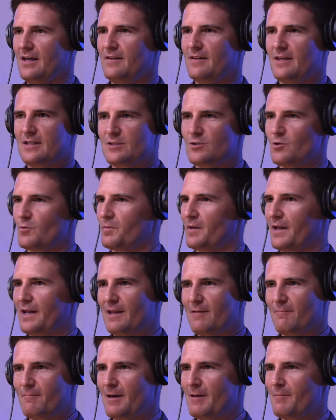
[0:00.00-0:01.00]
there's still
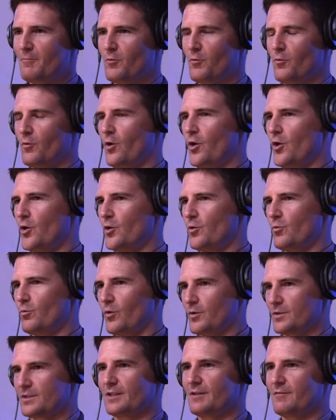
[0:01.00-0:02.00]
plenty of people who
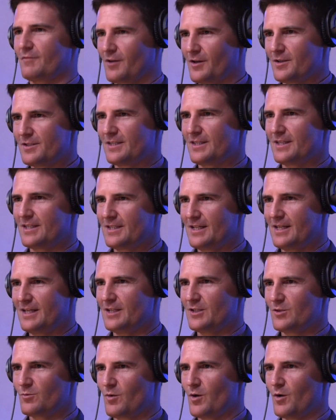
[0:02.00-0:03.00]
want to live close to the
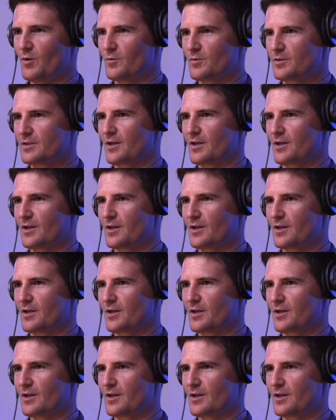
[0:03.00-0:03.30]
city as well.